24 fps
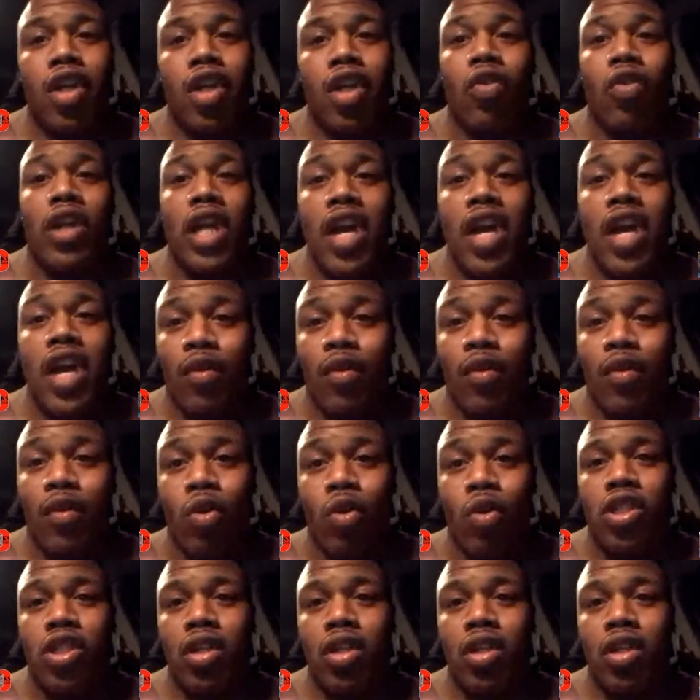Navy
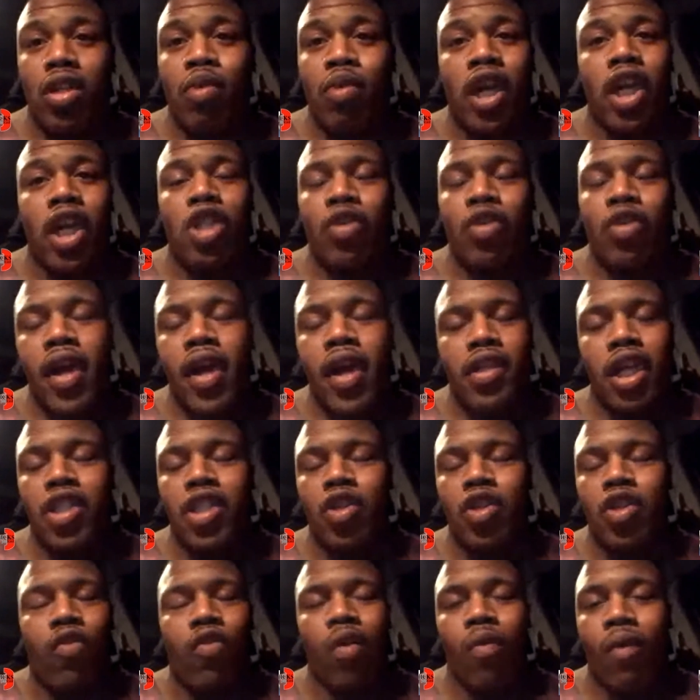roots, but it
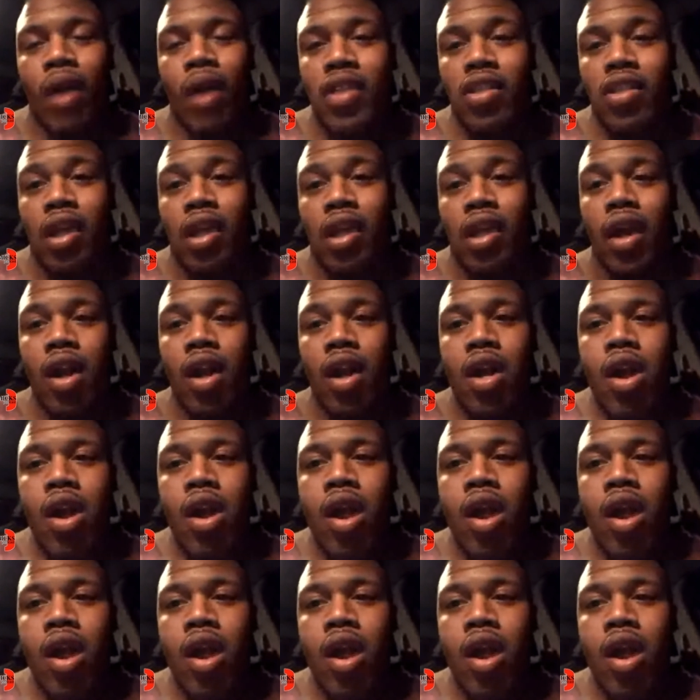translates over to wrestling.